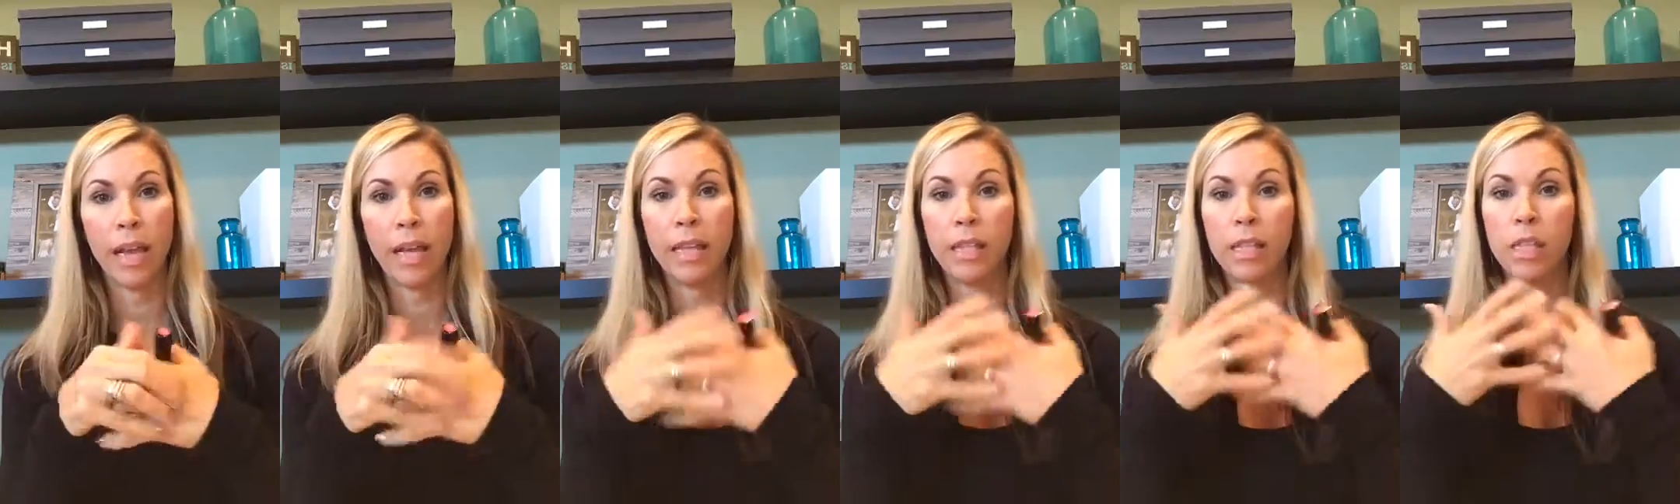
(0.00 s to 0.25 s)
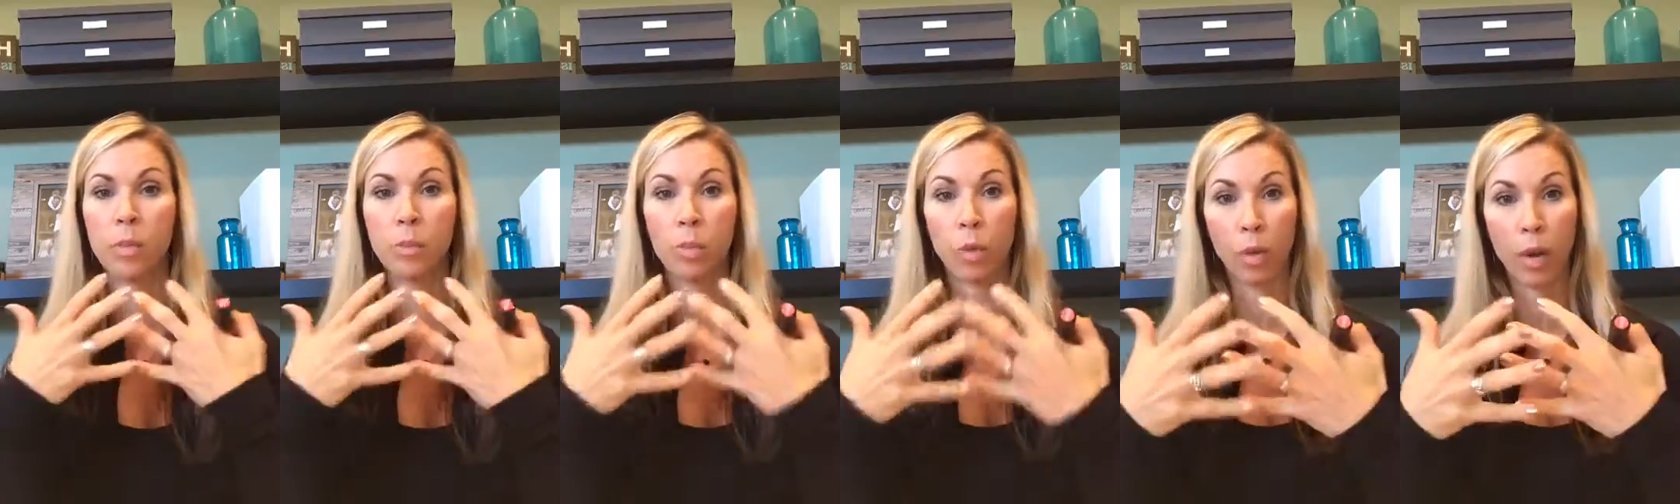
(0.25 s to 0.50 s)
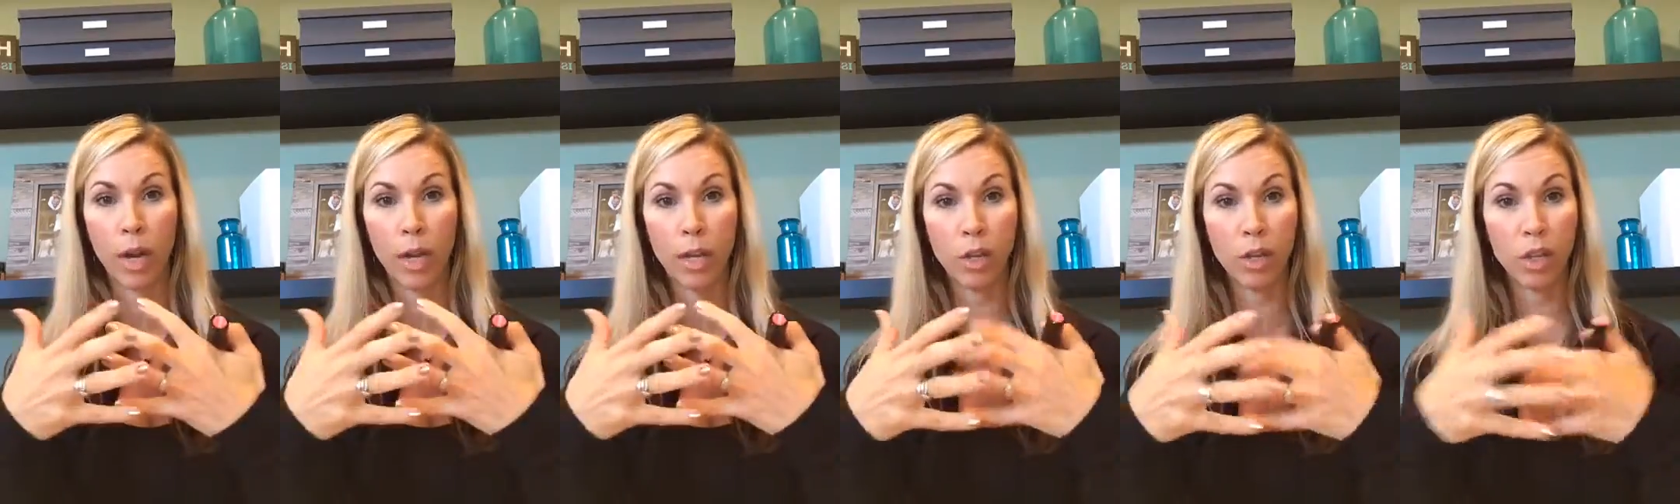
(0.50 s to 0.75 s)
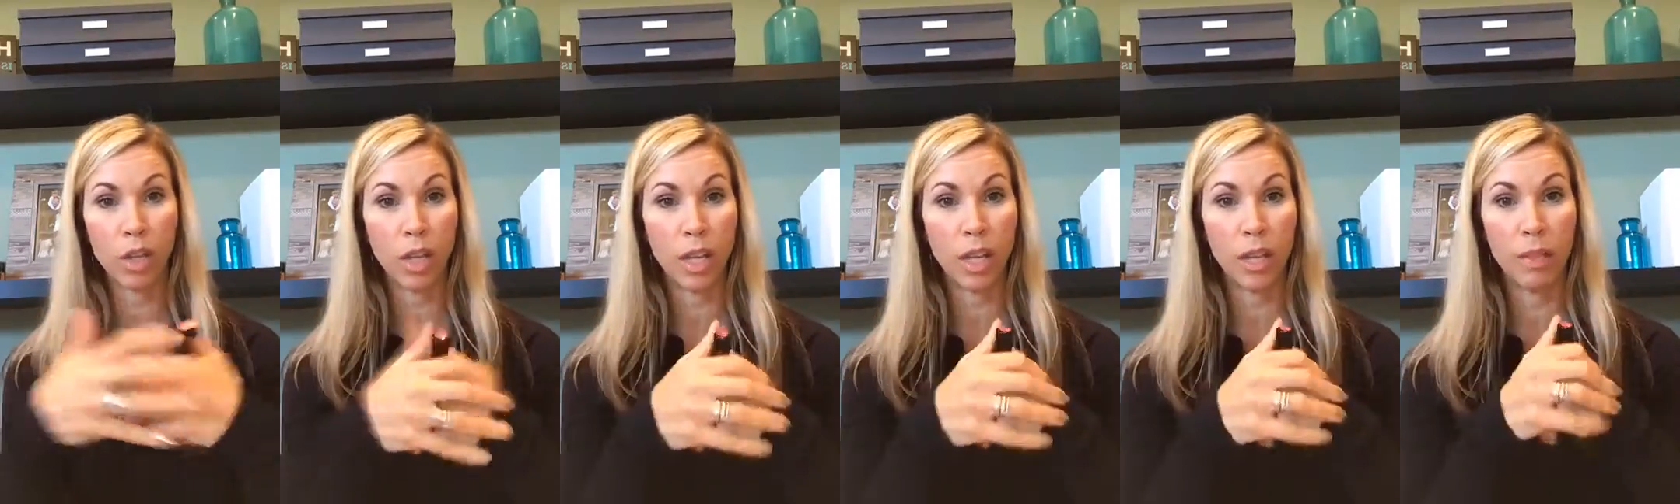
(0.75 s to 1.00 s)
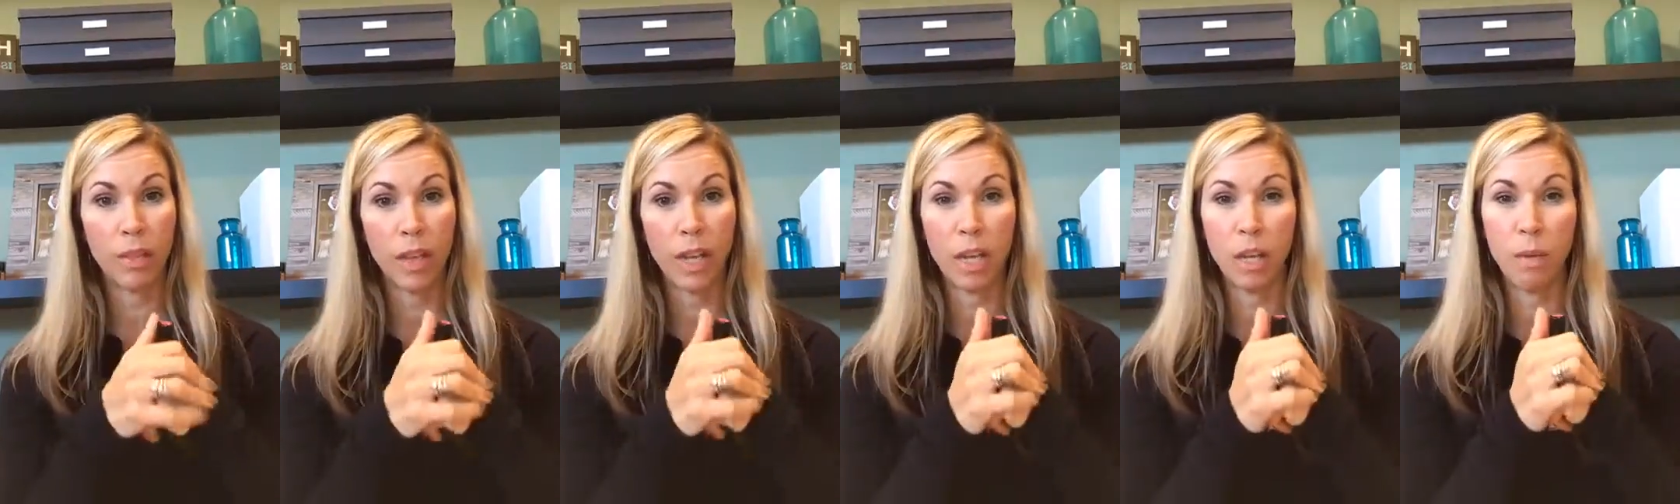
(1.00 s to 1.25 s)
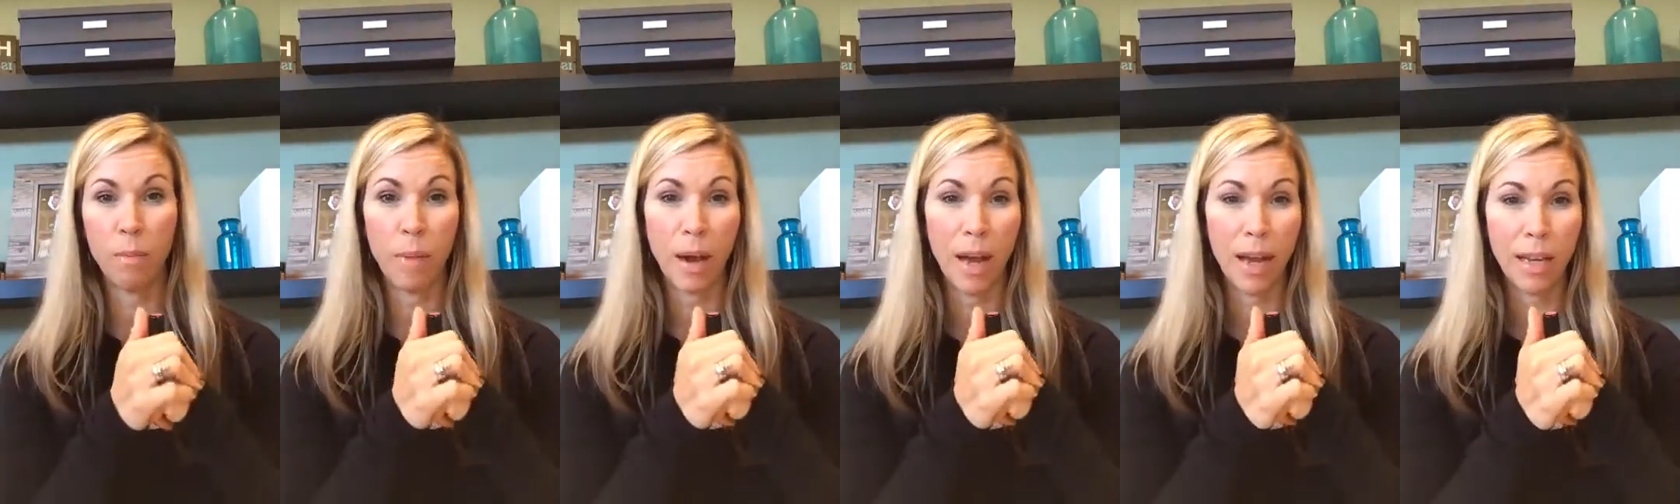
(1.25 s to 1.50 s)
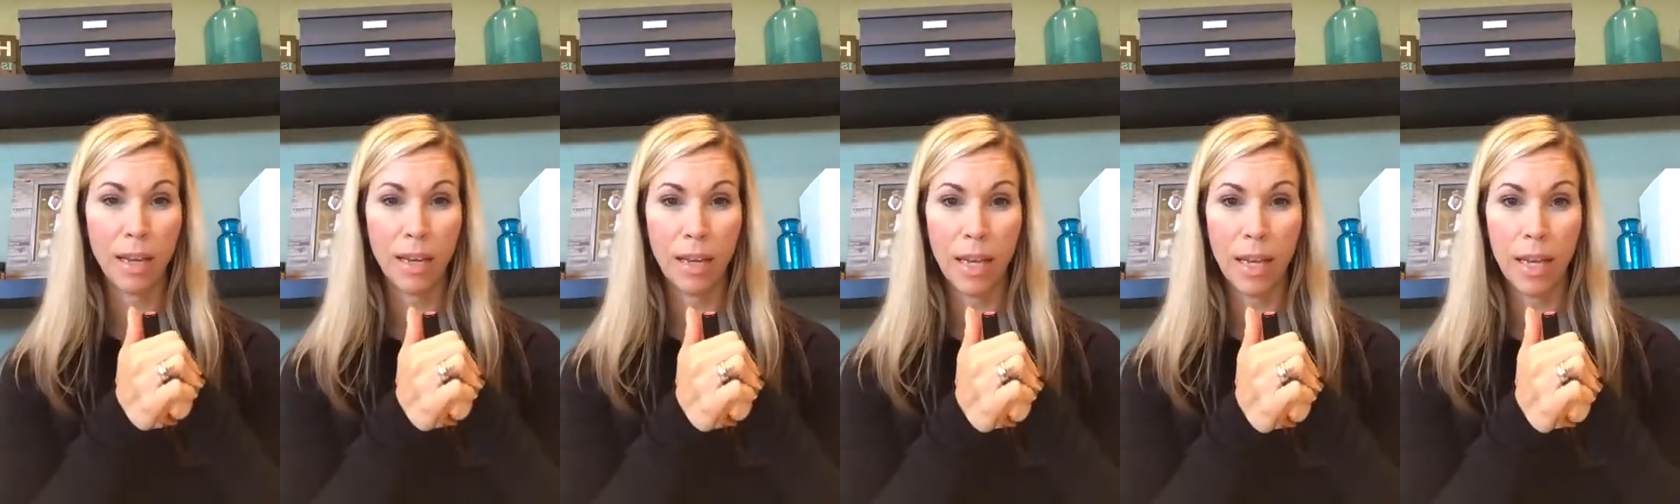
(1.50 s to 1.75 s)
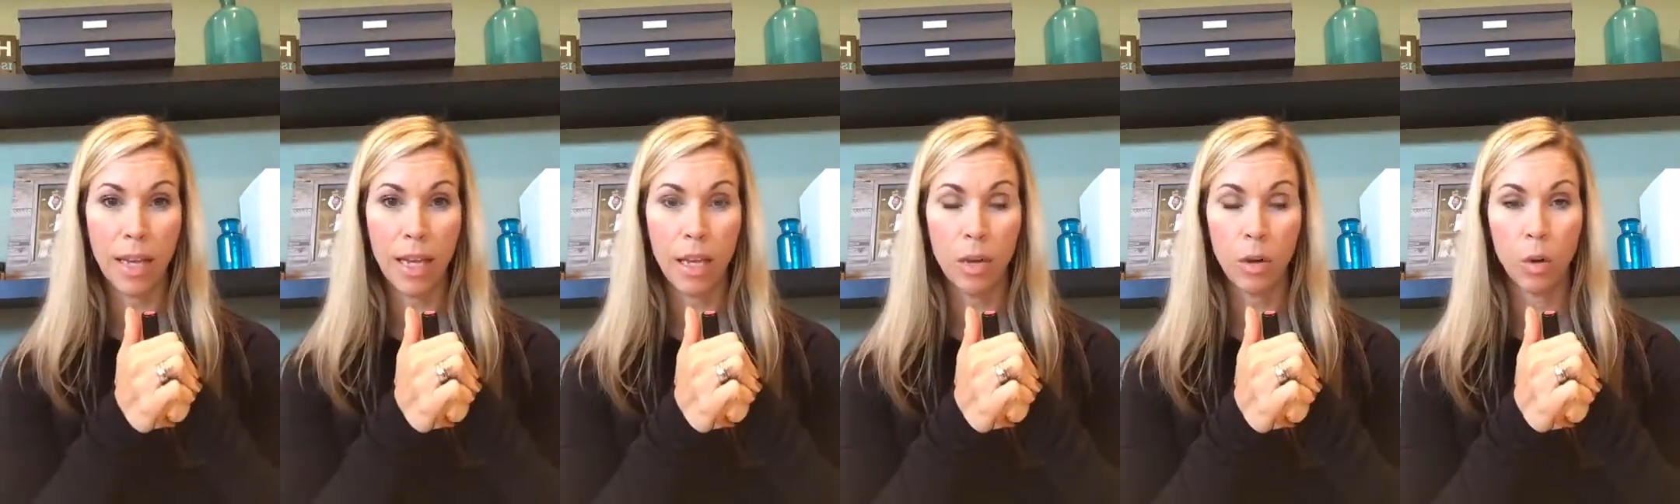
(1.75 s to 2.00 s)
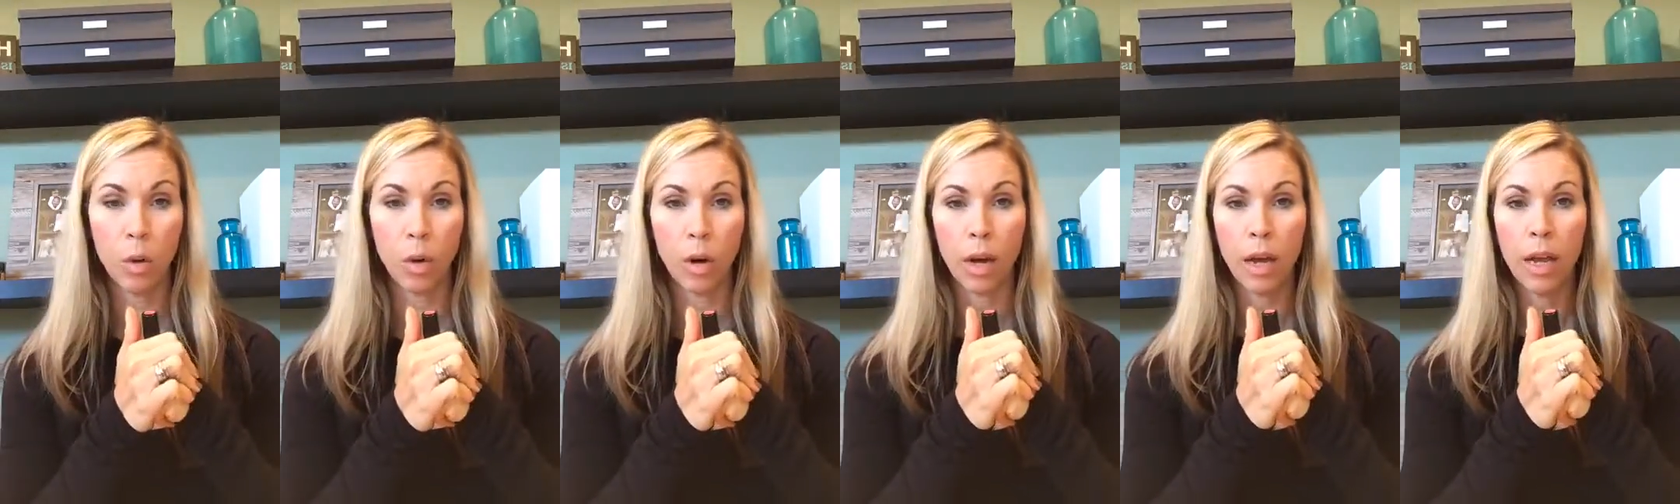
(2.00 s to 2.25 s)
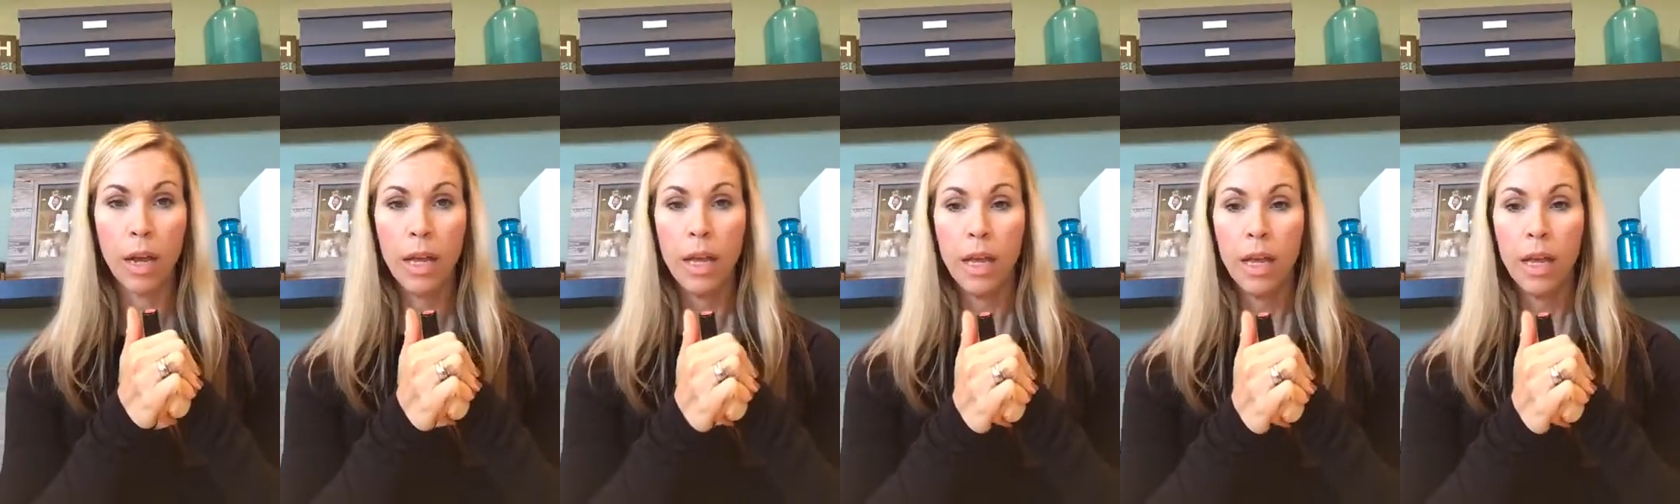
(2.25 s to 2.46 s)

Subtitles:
inspiration that you might need, or,